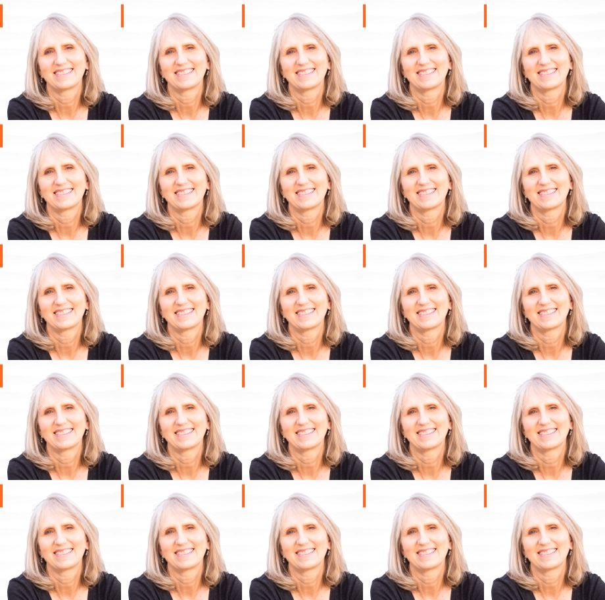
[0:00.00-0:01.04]

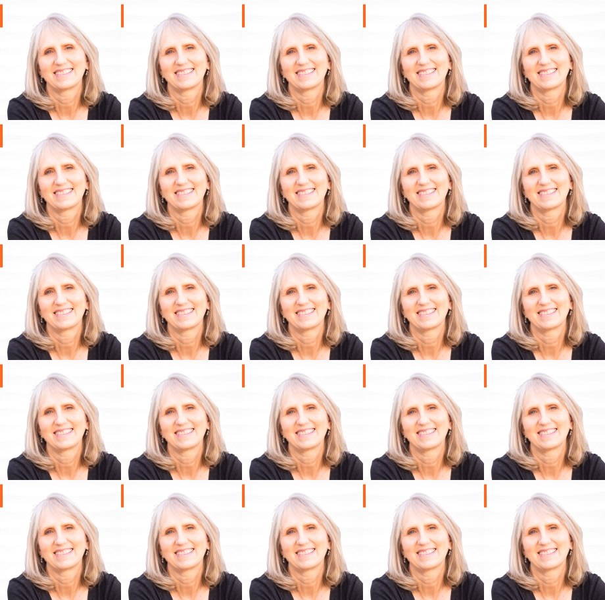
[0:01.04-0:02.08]

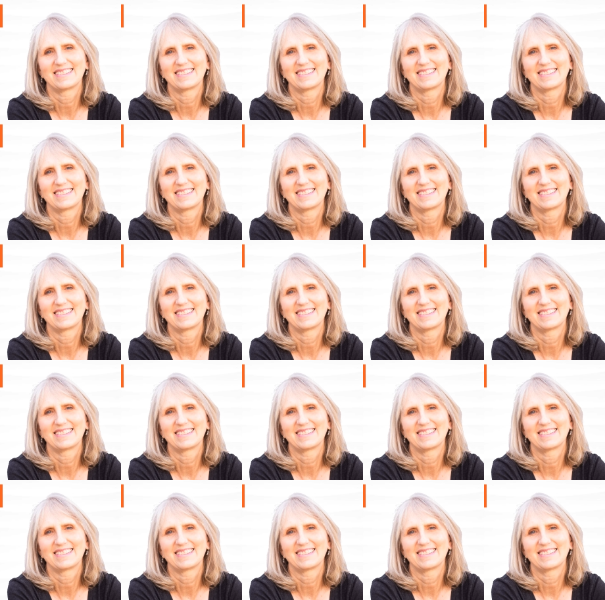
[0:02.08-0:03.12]

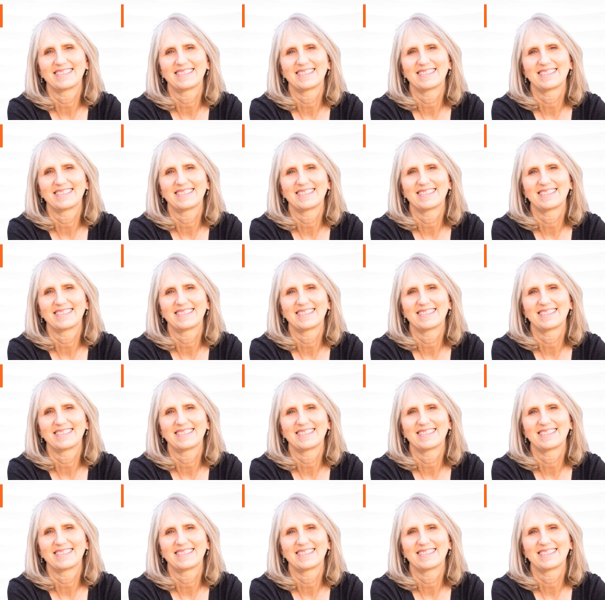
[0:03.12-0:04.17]

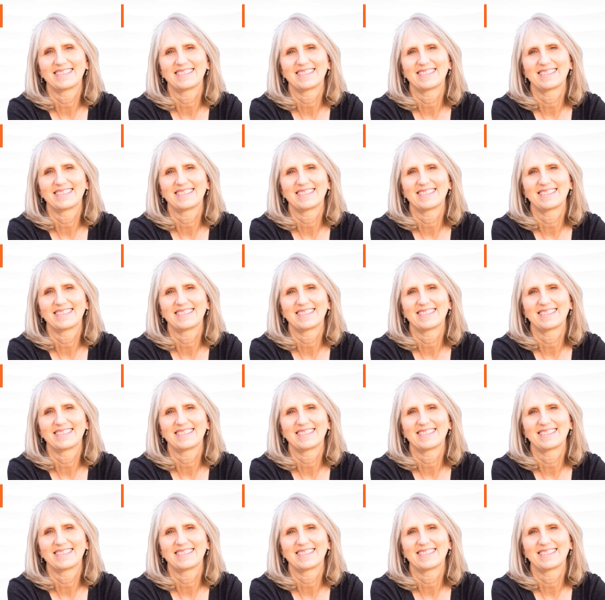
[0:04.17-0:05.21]

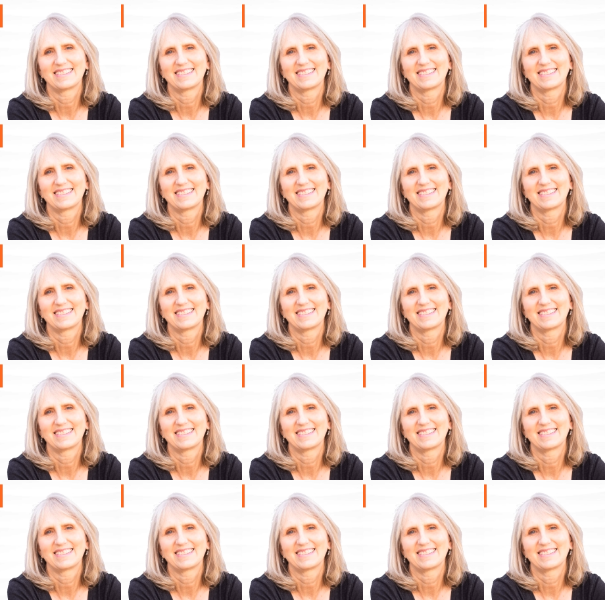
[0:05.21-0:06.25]

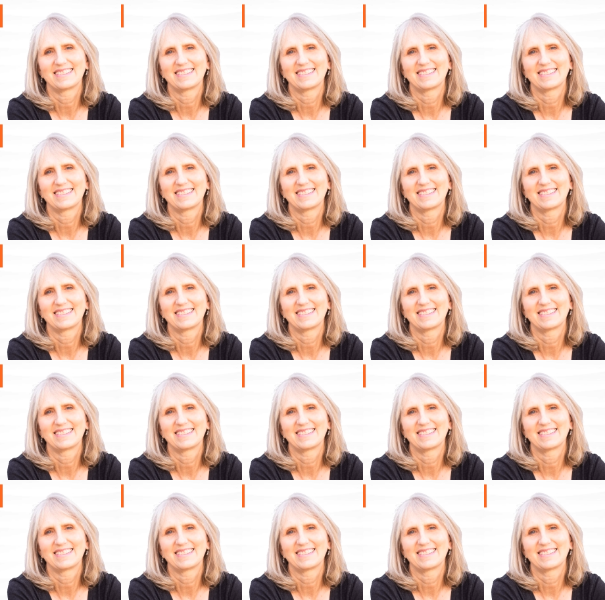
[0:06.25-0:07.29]

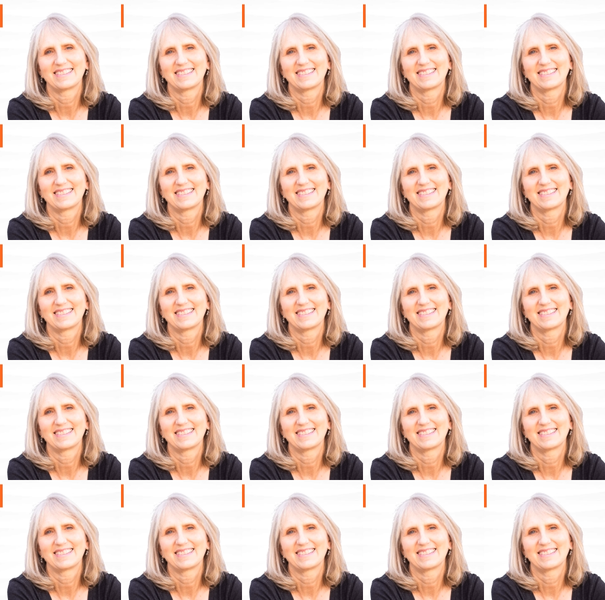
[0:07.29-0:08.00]
The face doesn't move, so there is nothing to read.